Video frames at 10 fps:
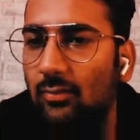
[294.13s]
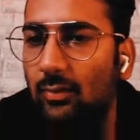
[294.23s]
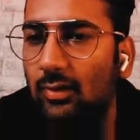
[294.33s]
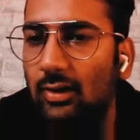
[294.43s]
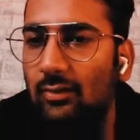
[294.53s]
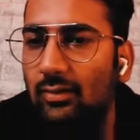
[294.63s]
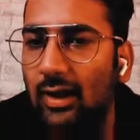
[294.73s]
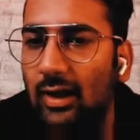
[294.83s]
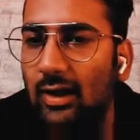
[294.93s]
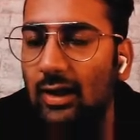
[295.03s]
between the
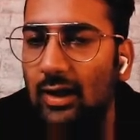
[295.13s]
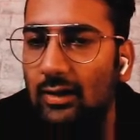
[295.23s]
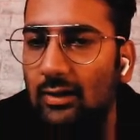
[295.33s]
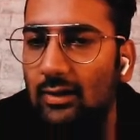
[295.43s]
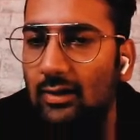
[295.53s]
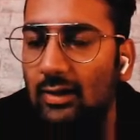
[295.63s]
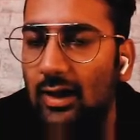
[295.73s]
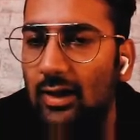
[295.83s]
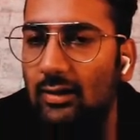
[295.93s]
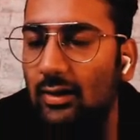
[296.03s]
second and the
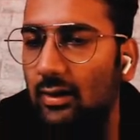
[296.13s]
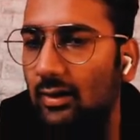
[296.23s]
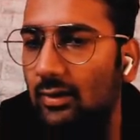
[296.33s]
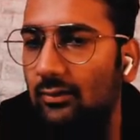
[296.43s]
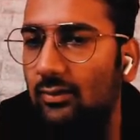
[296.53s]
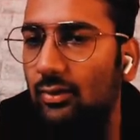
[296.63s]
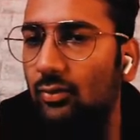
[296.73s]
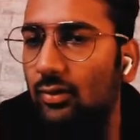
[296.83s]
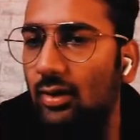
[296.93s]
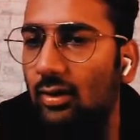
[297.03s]
ninth is
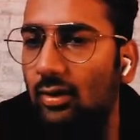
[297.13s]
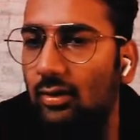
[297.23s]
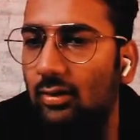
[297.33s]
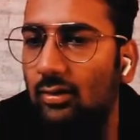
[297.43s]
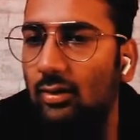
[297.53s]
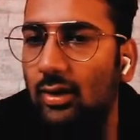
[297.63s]
9